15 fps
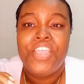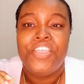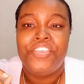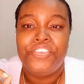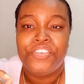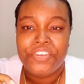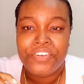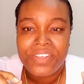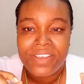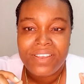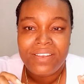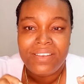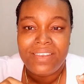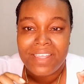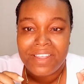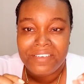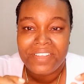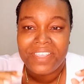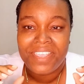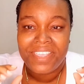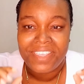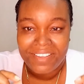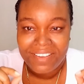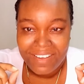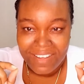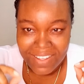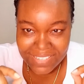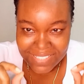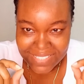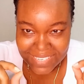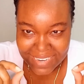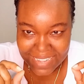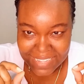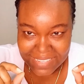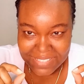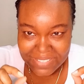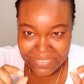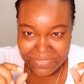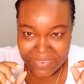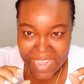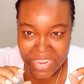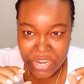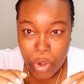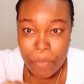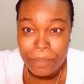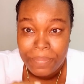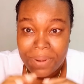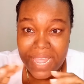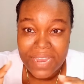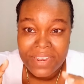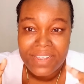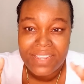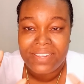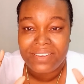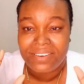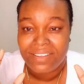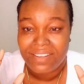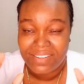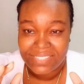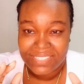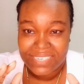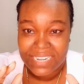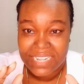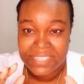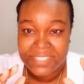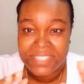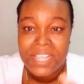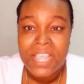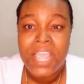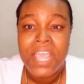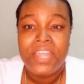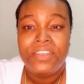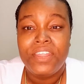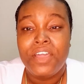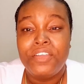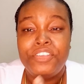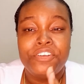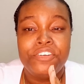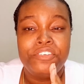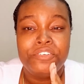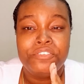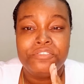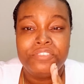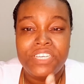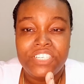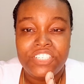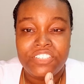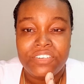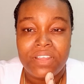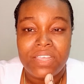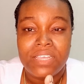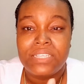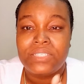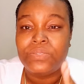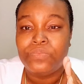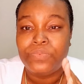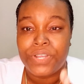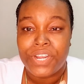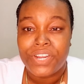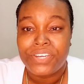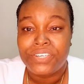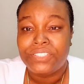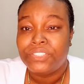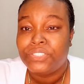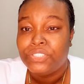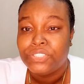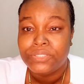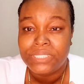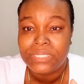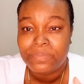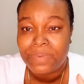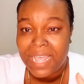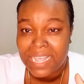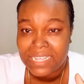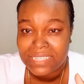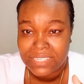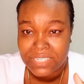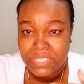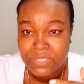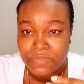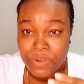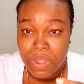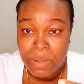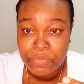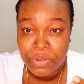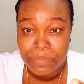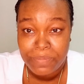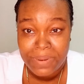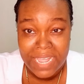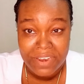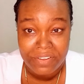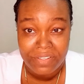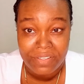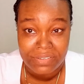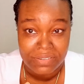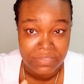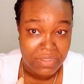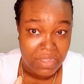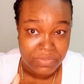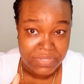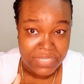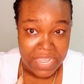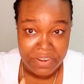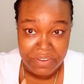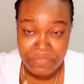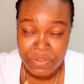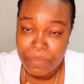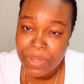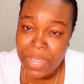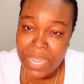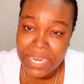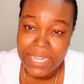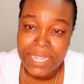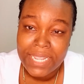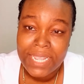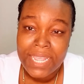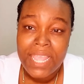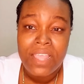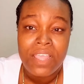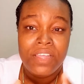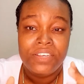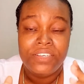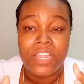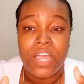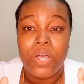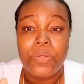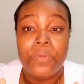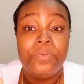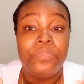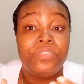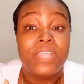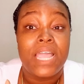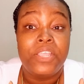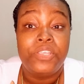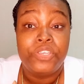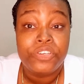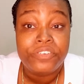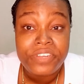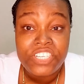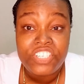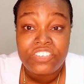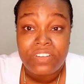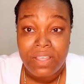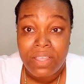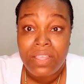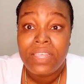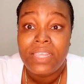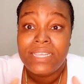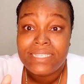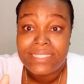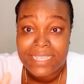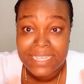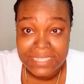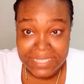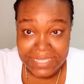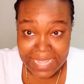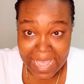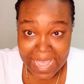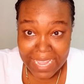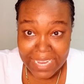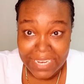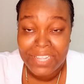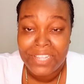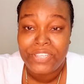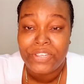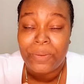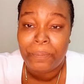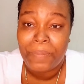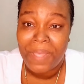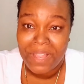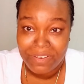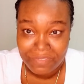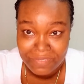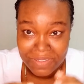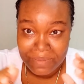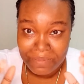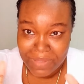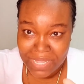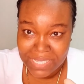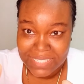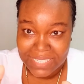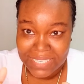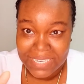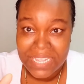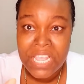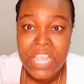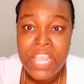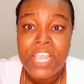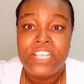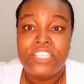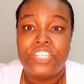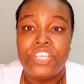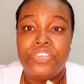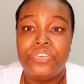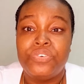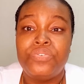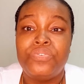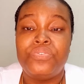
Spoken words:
urinary incontinence, right? Or bladder incontinence. Now, your urethra is where the urine passes from your bladder outside of your body. Now, that urethra is inside your pelvic muscle. So you